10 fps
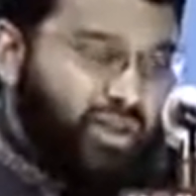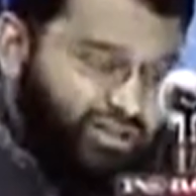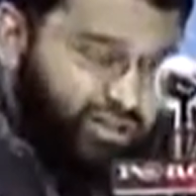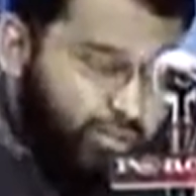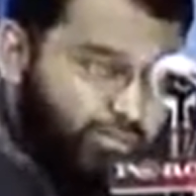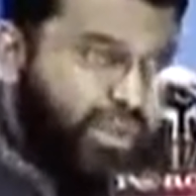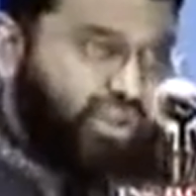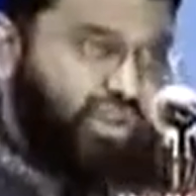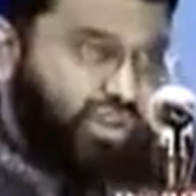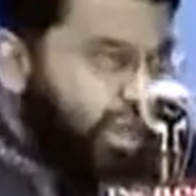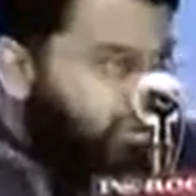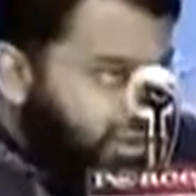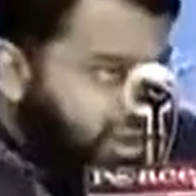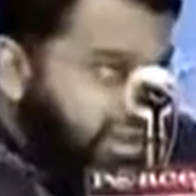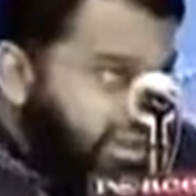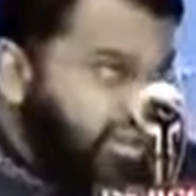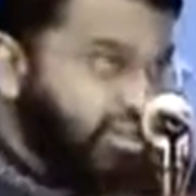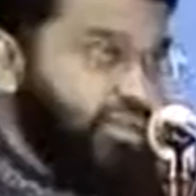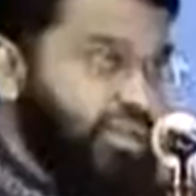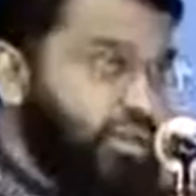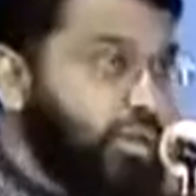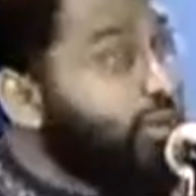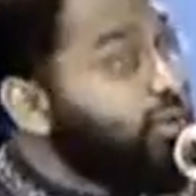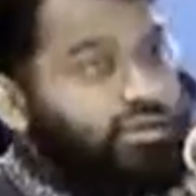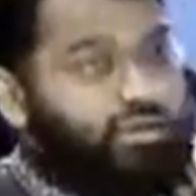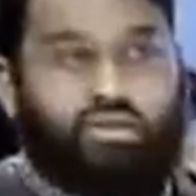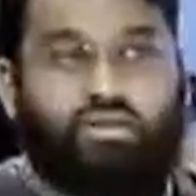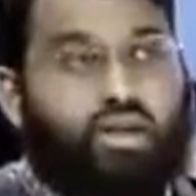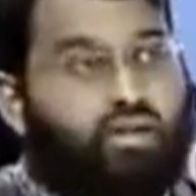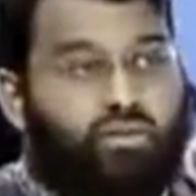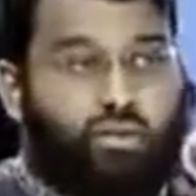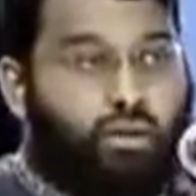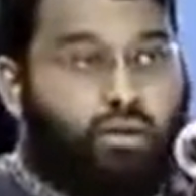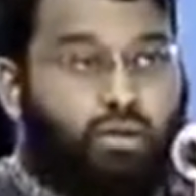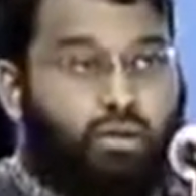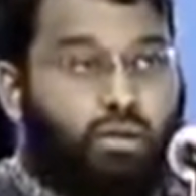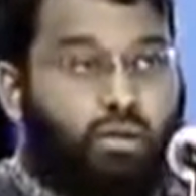submission and feeling guilty, this is a sign of iman.